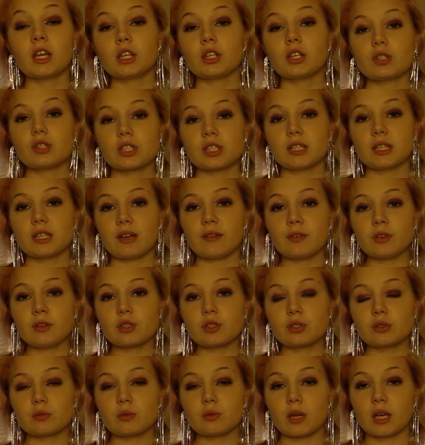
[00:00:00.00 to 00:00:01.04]
You should never
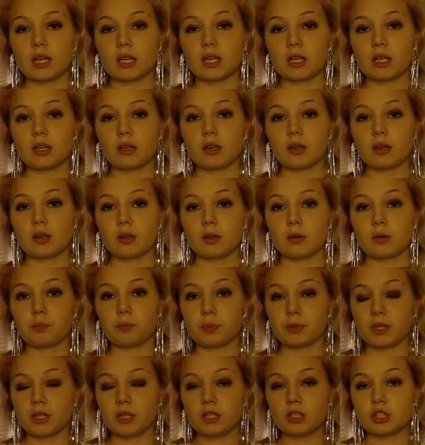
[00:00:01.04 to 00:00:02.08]
do any
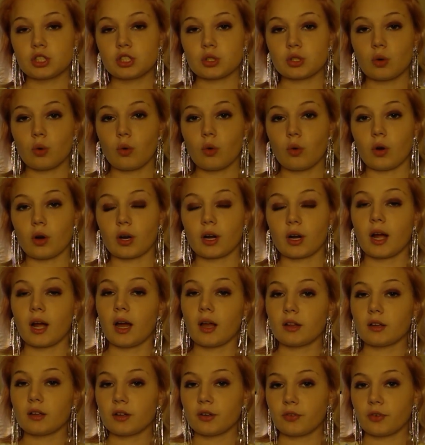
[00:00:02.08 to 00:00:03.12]
bleach or
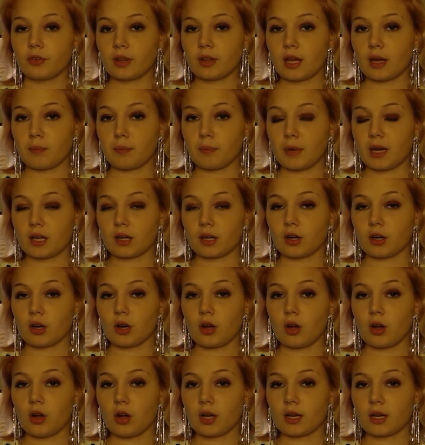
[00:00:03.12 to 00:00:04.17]
color, for that matter,
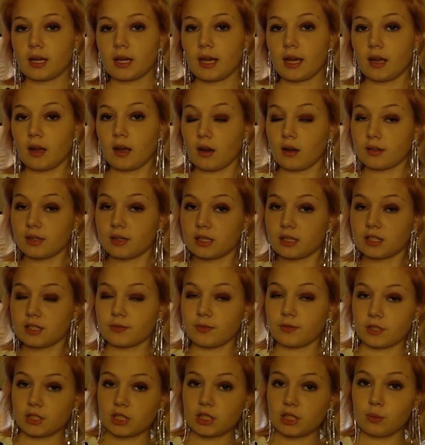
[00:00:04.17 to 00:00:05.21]
on hair that is
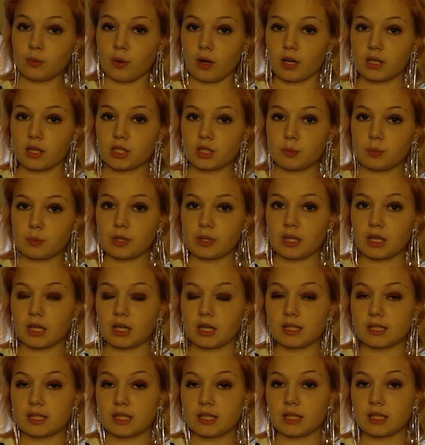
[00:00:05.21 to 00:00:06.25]
freshly washed because
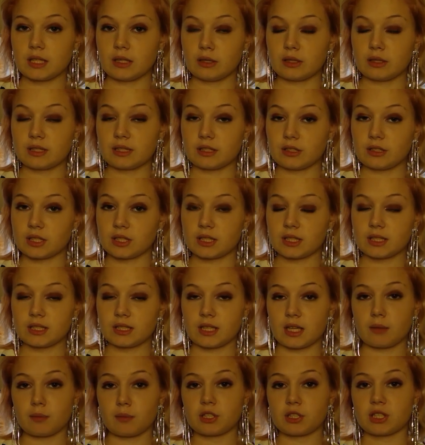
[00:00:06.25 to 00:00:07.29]
it can seriously
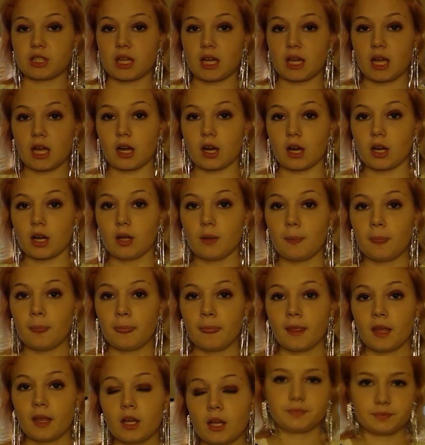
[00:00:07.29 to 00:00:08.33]
damage the hair.
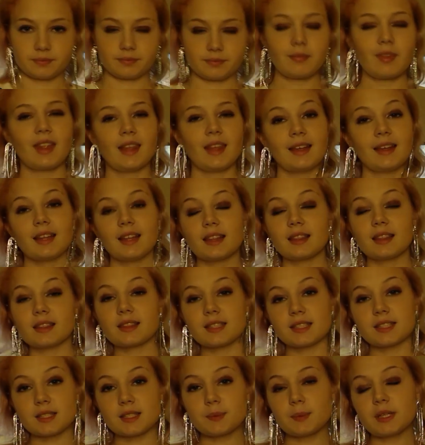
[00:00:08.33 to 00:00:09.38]

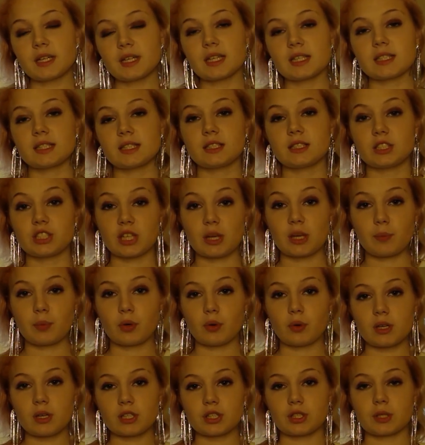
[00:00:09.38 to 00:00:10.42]
This is because
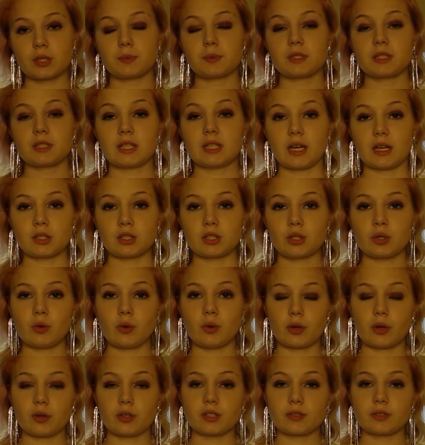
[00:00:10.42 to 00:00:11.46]
shampooing strips the natural
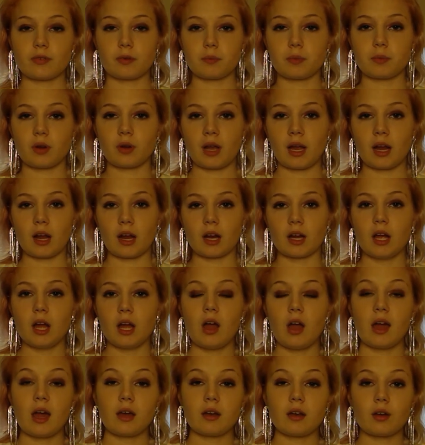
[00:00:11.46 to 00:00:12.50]
oils from your hair.
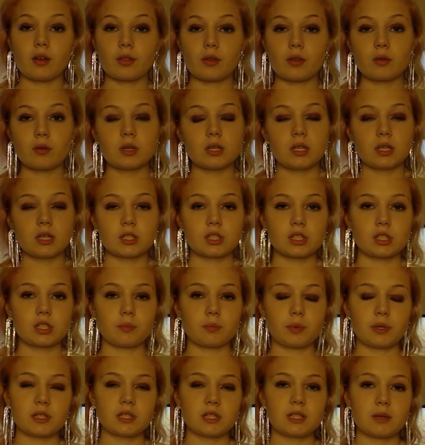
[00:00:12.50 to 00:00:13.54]
And although conditioner
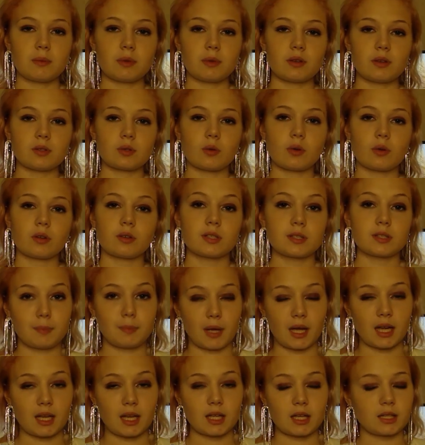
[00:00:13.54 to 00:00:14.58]
puts some of those oils
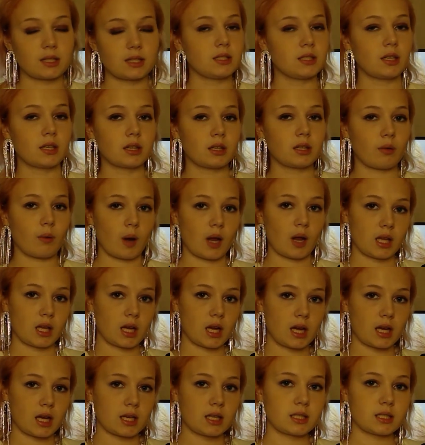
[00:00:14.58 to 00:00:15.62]
back, it's not the right
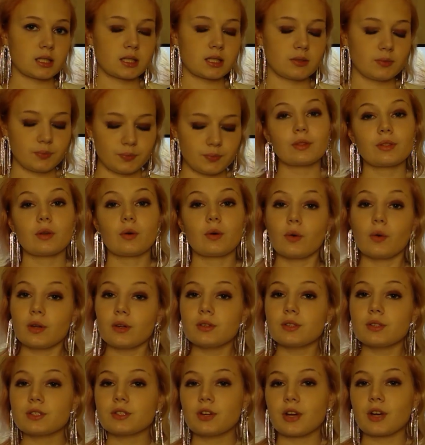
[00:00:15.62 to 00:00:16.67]
kind. The
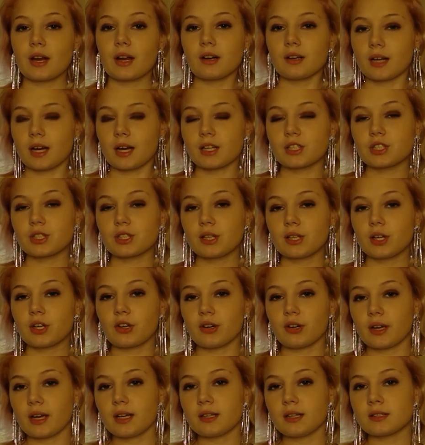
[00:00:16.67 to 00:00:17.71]
oils your hair naturally
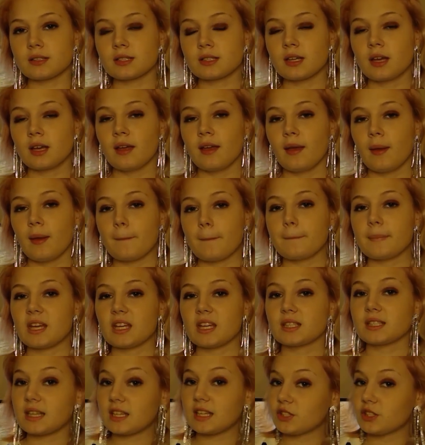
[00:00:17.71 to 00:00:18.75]
creates makes
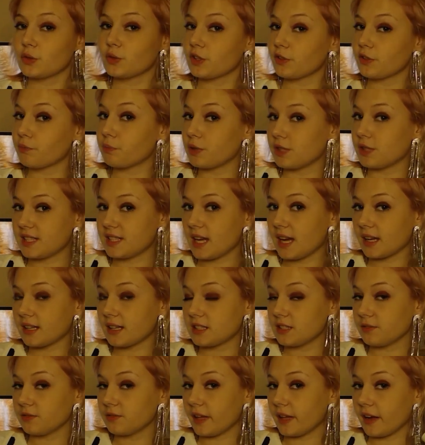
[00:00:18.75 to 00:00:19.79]
a sort of
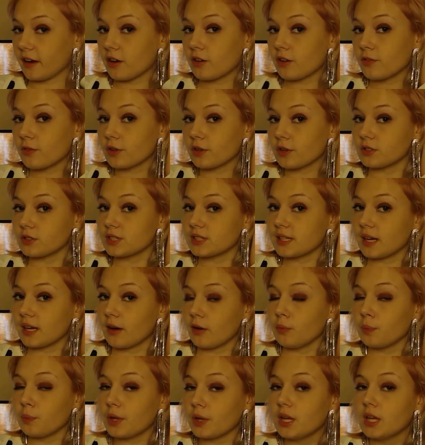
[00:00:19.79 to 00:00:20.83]
protective layer for your scalp.